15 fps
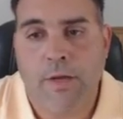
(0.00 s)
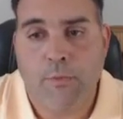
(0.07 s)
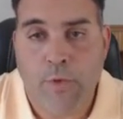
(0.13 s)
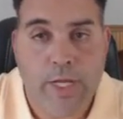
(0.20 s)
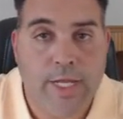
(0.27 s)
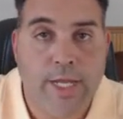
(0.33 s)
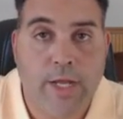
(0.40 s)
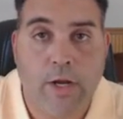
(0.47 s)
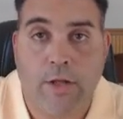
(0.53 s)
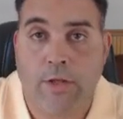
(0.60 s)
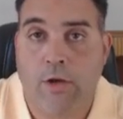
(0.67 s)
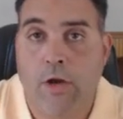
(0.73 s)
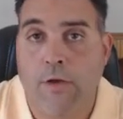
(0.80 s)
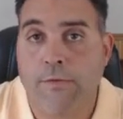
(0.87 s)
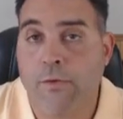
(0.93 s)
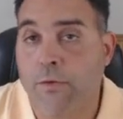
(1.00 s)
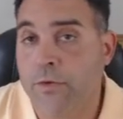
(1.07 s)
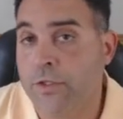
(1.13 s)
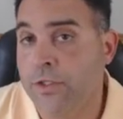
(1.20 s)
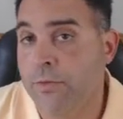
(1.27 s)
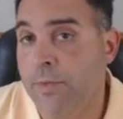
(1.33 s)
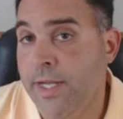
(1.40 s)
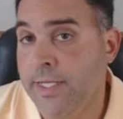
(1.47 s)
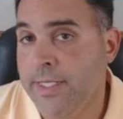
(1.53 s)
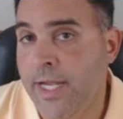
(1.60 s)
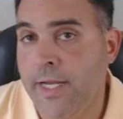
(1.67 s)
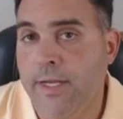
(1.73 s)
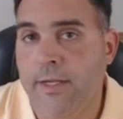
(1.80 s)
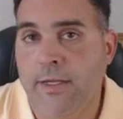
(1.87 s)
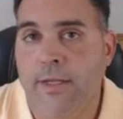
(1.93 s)
we can get on the golf course to
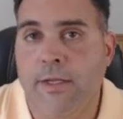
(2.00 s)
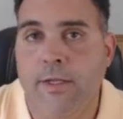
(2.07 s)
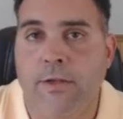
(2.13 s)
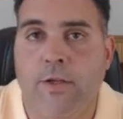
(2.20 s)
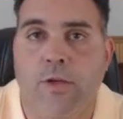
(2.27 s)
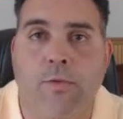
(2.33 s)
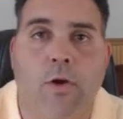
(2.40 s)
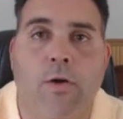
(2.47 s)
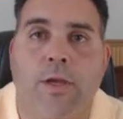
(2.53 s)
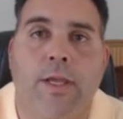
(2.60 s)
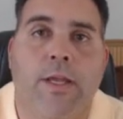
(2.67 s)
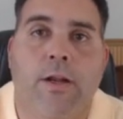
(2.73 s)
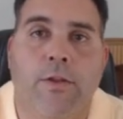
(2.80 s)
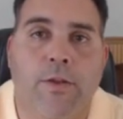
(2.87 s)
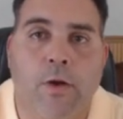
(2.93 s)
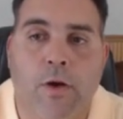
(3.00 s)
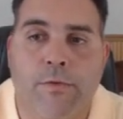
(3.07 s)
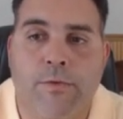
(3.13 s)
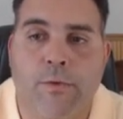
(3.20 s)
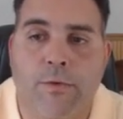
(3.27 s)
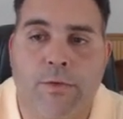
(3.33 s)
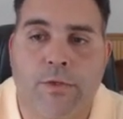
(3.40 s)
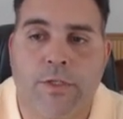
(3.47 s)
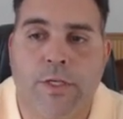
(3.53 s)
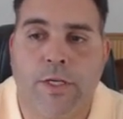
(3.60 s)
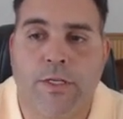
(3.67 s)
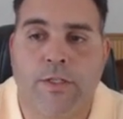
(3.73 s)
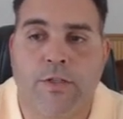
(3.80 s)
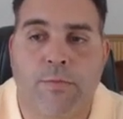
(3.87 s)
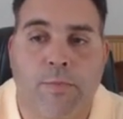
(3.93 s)
maintain it, and you all can get on the golf course
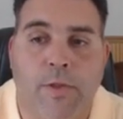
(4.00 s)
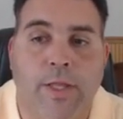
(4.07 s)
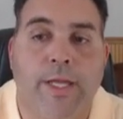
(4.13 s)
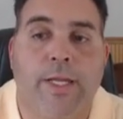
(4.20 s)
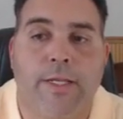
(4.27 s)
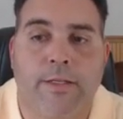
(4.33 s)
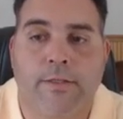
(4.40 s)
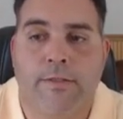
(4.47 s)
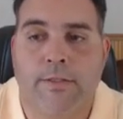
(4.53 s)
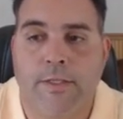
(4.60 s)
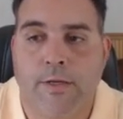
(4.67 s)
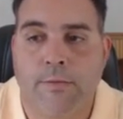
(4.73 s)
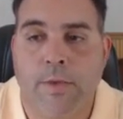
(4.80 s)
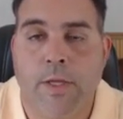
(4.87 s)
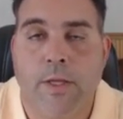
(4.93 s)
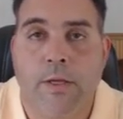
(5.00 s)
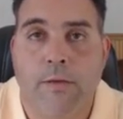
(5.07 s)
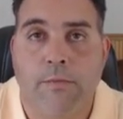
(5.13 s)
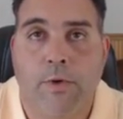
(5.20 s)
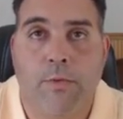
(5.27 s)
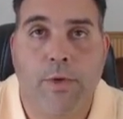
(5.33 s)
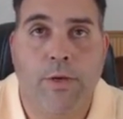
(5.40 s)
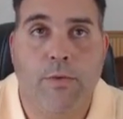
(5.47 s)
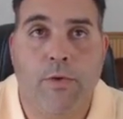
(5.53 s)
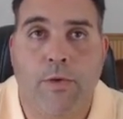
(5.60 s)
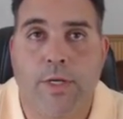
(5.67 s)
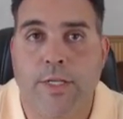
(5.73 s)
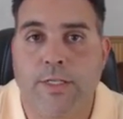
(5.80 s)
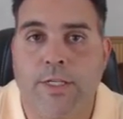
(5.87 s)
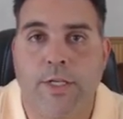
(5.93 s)
to play it. So, but we will
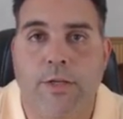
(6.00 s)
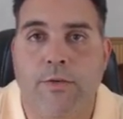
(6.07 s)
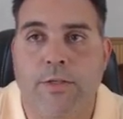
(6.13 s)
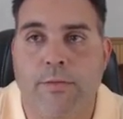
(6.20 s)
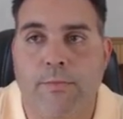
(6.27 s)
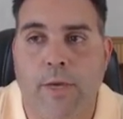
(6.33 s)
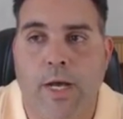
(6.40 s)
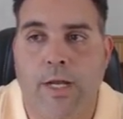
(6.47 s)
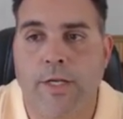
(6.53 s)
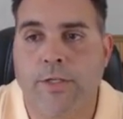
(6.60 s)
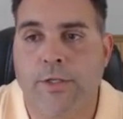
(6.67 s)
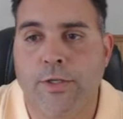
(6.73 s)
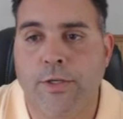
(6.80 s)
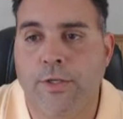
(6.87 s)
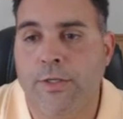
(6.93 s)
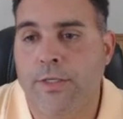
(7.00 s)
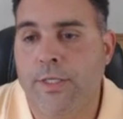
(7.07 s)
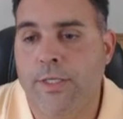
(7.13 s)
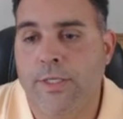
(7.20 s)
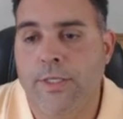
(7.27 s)
continue to monitor